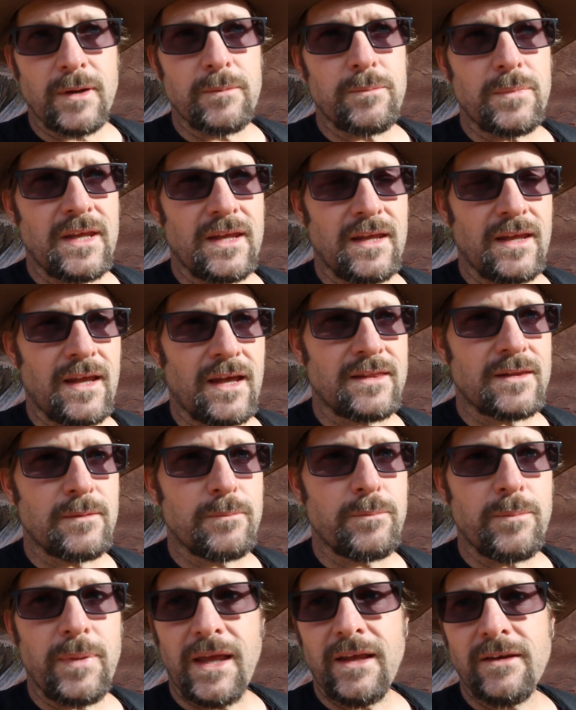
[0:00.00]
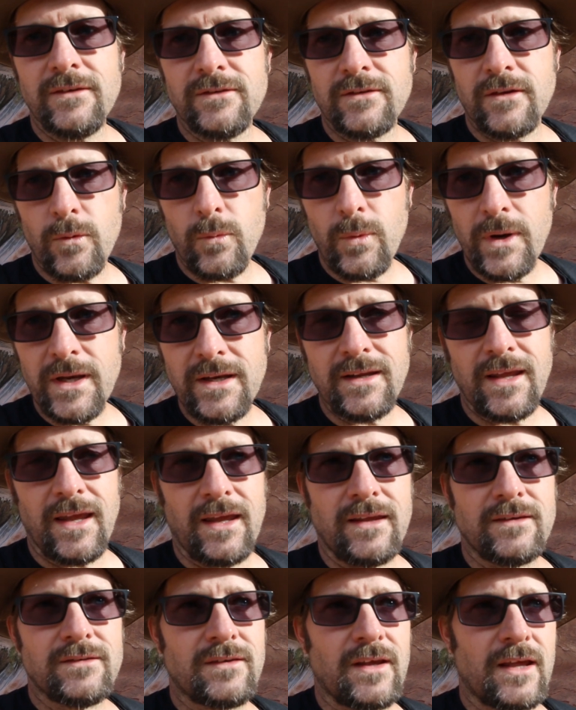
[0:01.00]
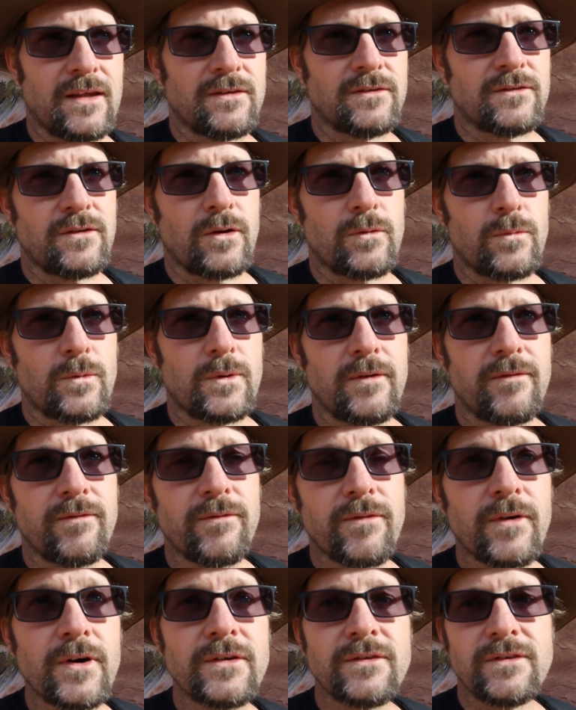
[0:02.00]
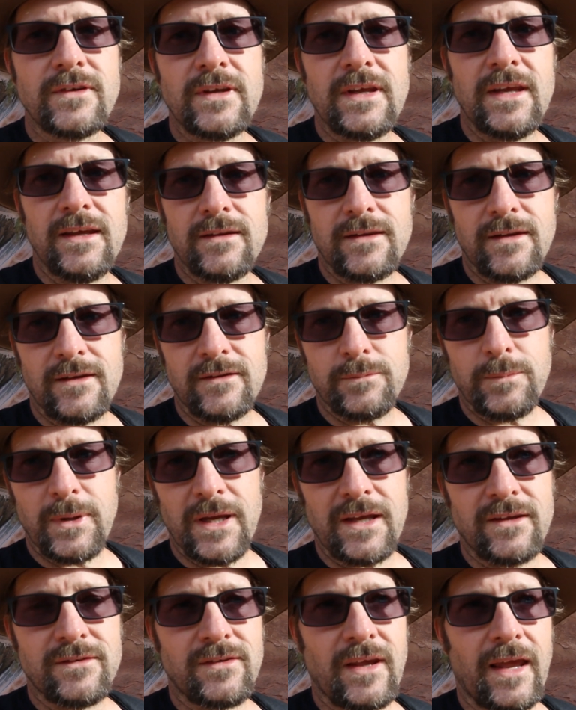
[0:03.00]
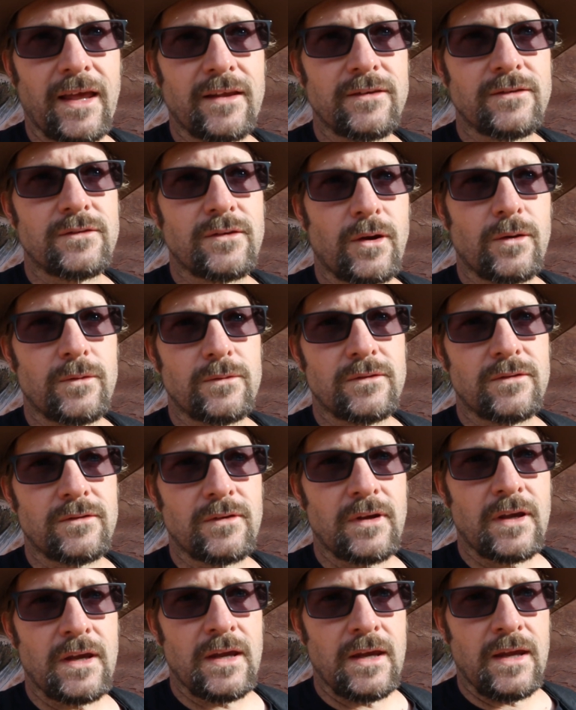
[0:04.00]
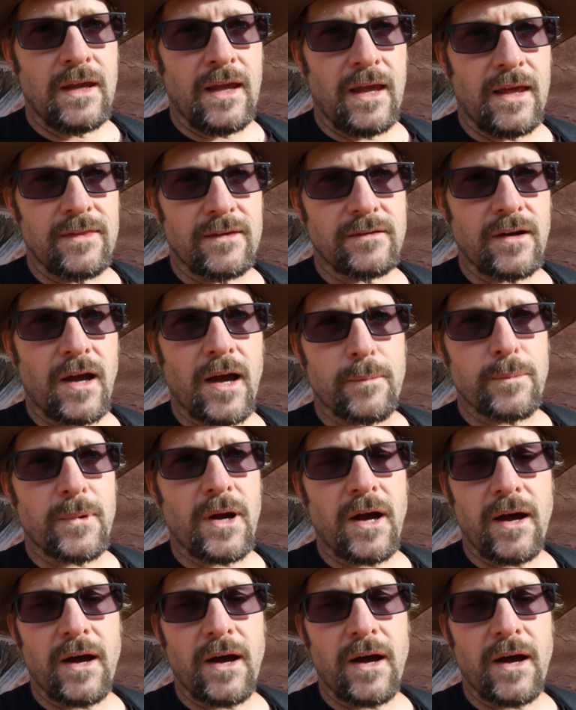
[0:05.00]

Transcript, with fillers: might be at the base of the Wingate sandstone where we first get these big sandstones and the top